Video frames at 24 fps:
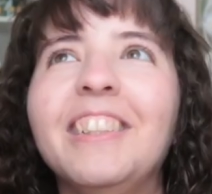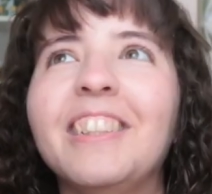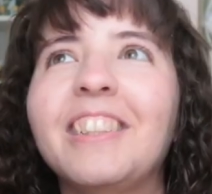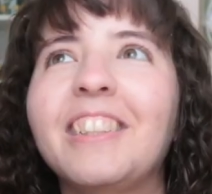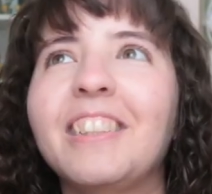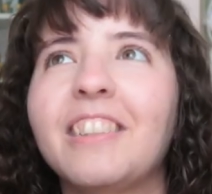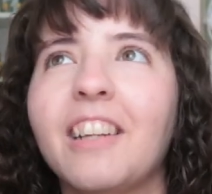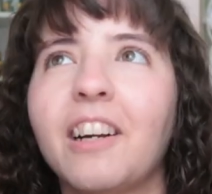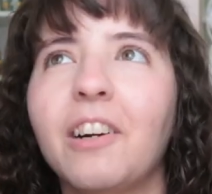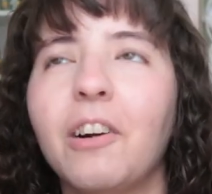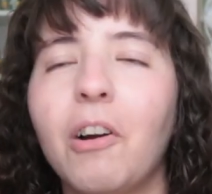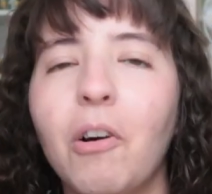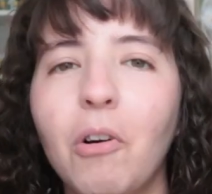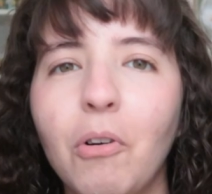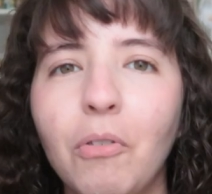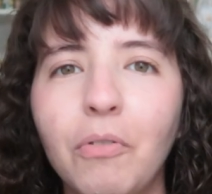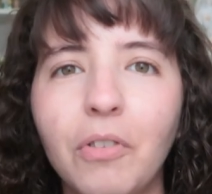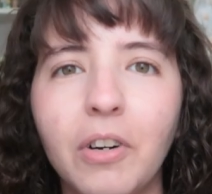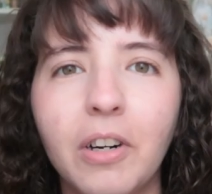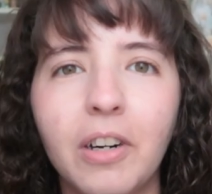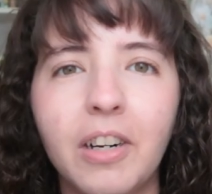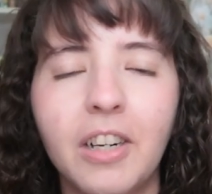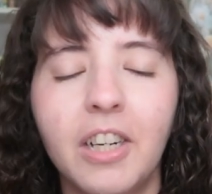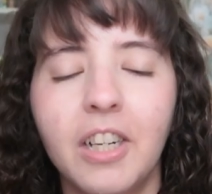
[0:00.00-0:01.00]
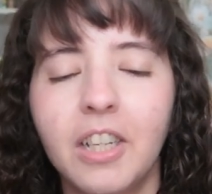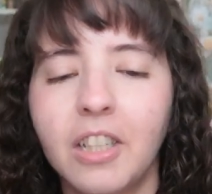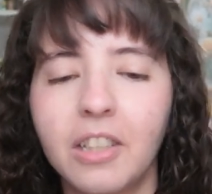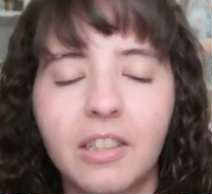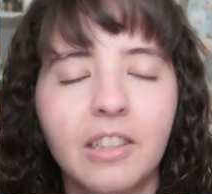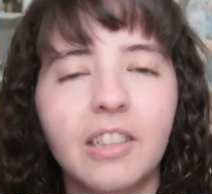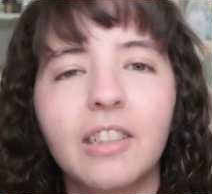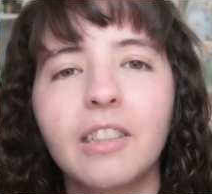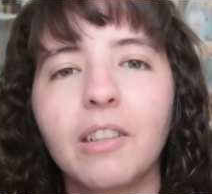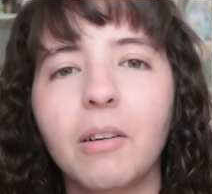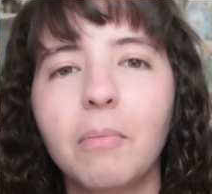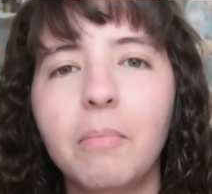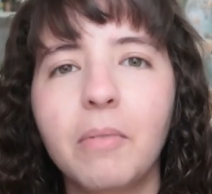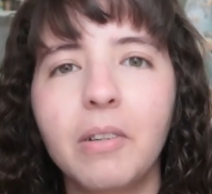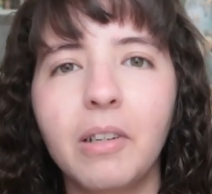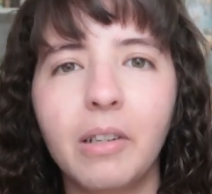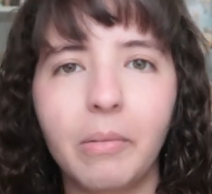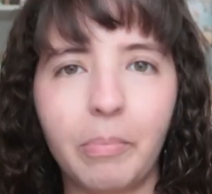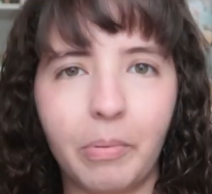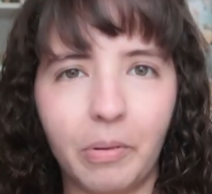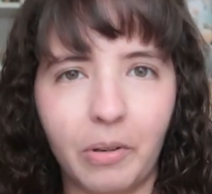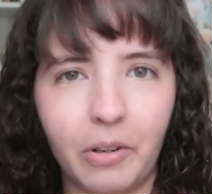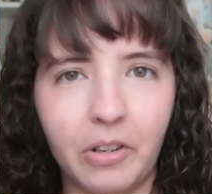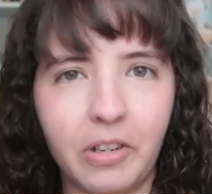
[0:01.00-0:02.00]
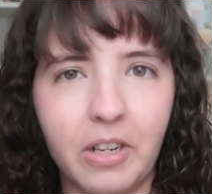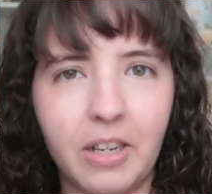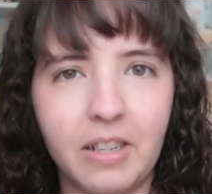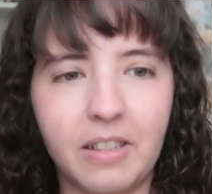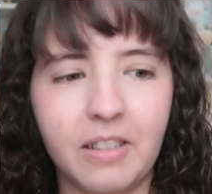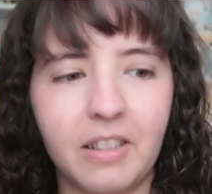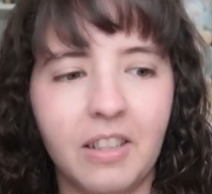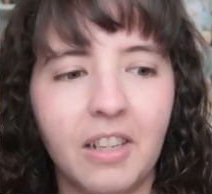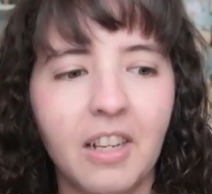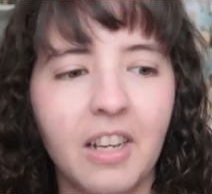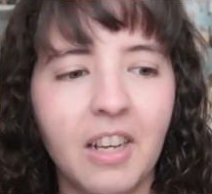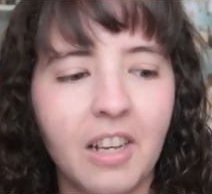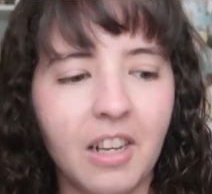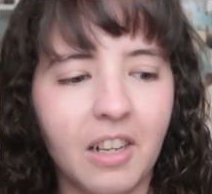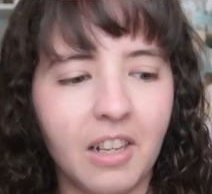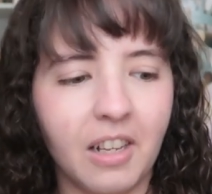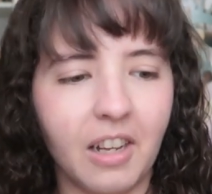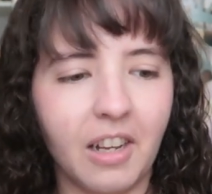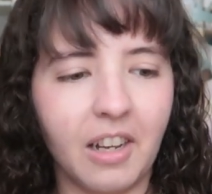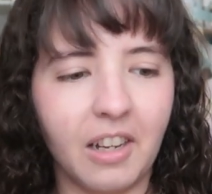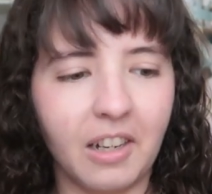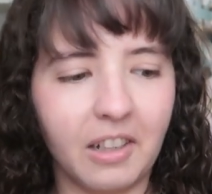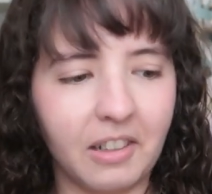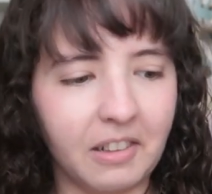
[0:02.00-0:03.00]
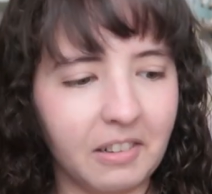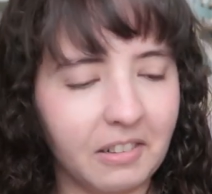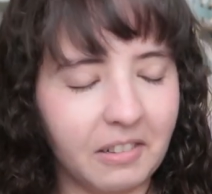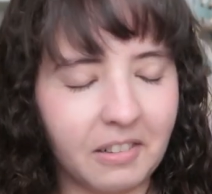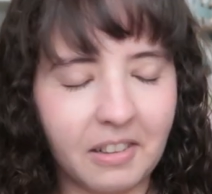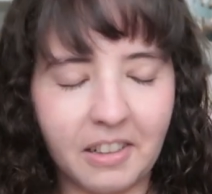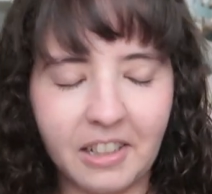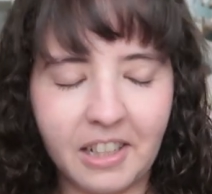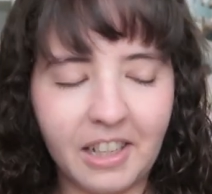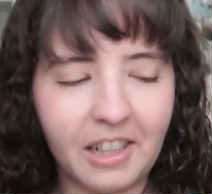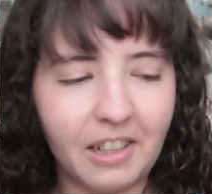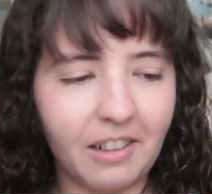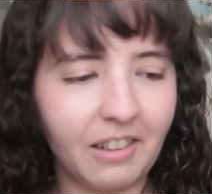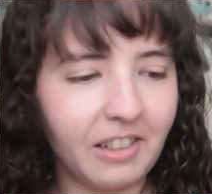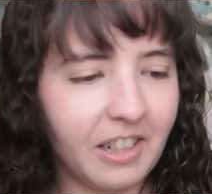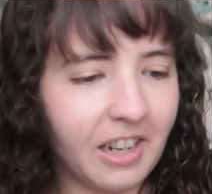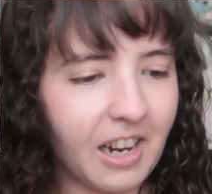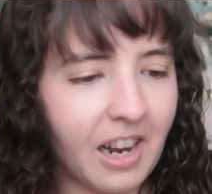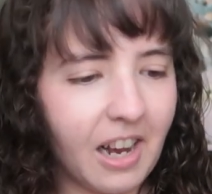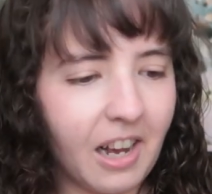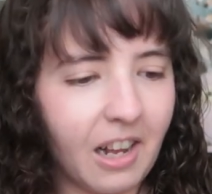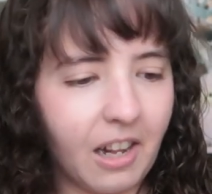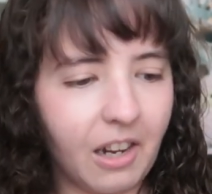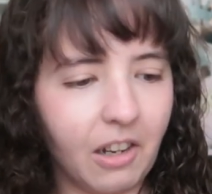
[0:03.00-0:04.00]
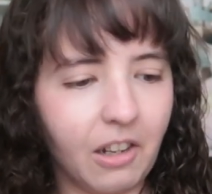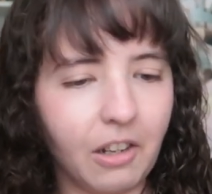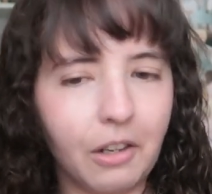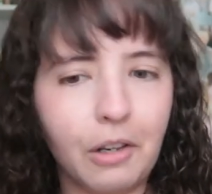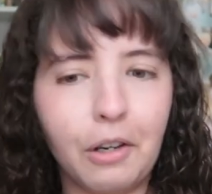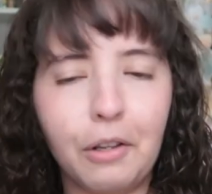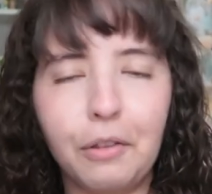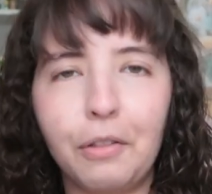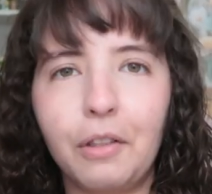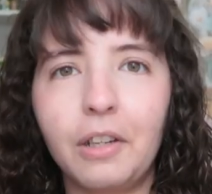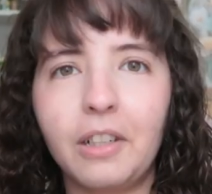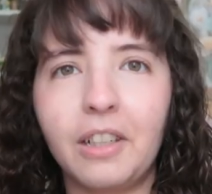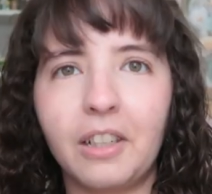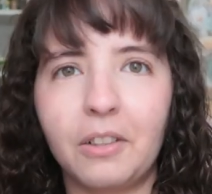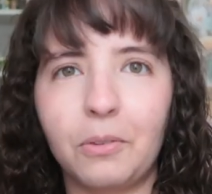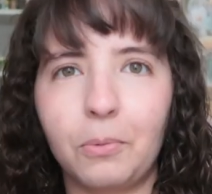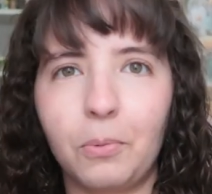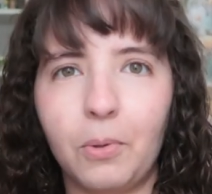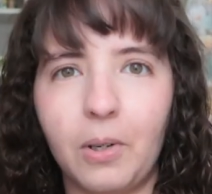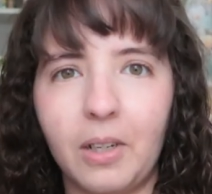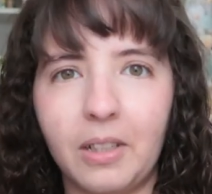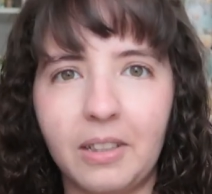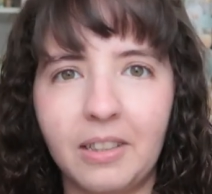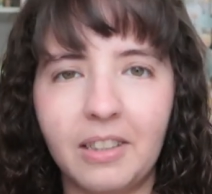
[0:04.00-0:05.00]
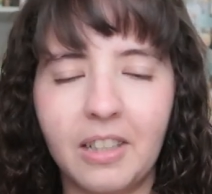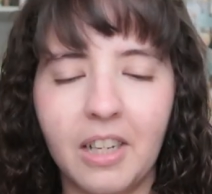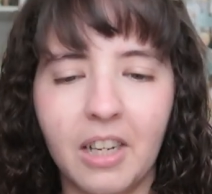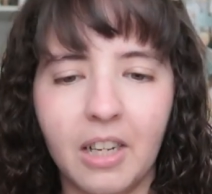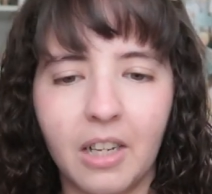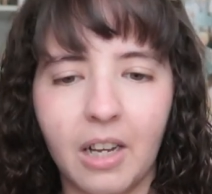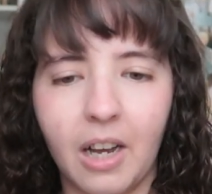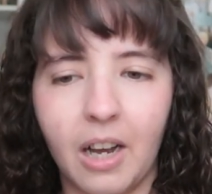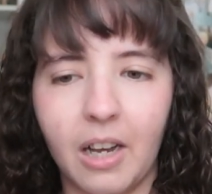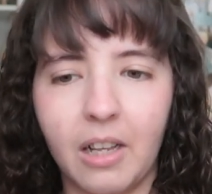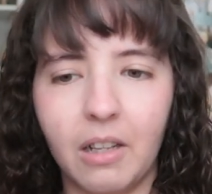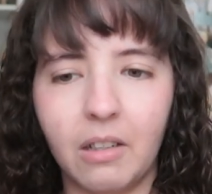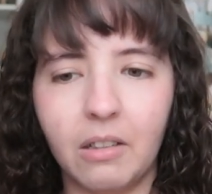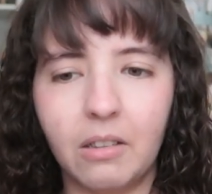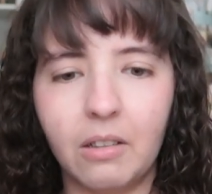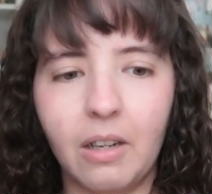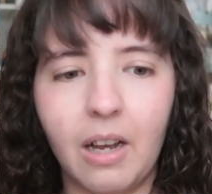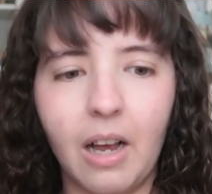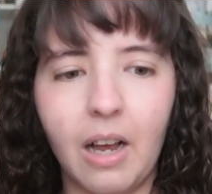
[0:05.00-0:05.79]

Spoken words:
start over so many projects. Yeah, a lot of things at once. I also